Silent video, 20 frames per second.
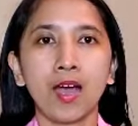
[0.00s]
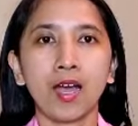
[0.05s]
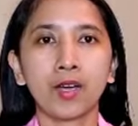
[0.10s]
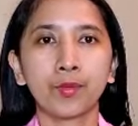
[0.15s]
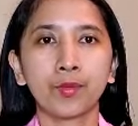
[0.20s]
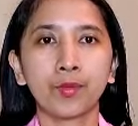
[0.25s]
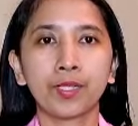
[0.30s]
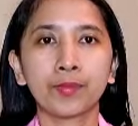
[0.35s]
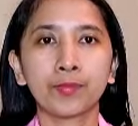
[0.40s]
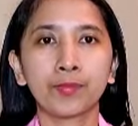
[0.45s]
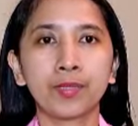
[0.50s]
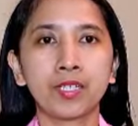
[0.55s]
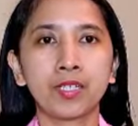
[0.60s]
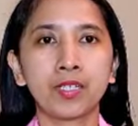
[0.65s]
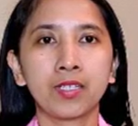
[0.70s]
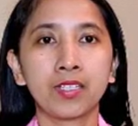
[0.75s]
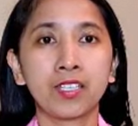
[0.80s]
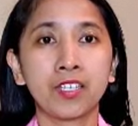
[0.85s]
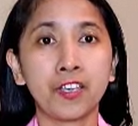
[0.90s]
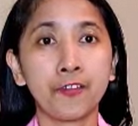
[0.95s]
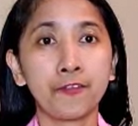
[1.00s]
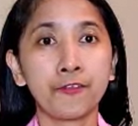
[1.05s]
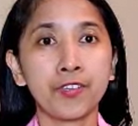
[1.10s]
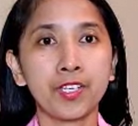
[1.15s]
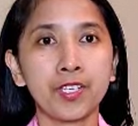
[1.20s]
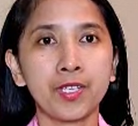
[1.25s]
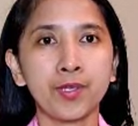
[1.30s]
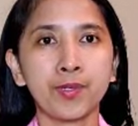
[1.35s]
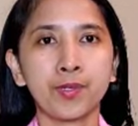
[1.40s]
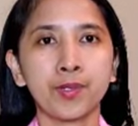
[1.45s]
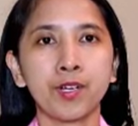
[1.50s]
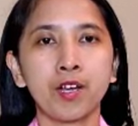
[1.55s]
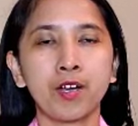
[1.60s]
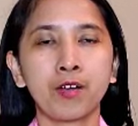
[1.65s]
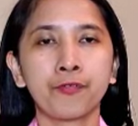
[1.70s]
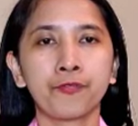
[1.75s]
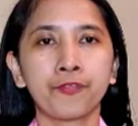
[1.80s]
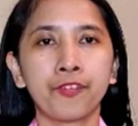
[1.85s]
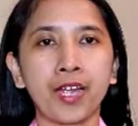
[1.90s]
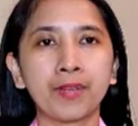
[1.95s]
I will be giving you
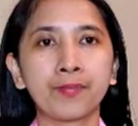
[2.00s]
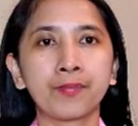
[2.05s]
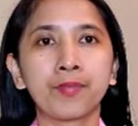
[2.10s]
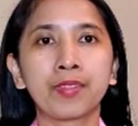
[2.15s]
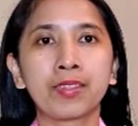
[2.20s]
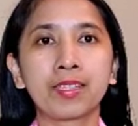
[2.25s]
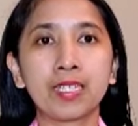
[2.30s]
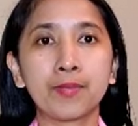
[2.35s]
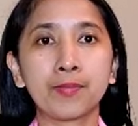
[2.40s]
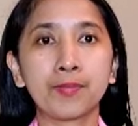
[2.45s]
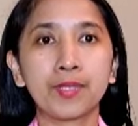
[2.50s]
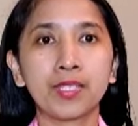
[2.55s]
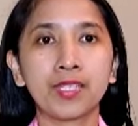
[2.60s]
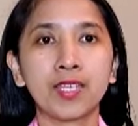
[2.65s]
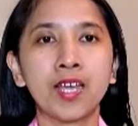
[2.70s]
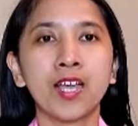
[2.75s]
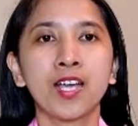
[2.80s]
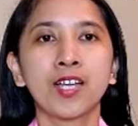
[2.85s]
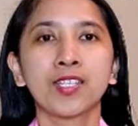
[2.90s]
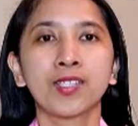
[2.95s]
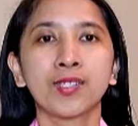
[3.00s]
5 tips,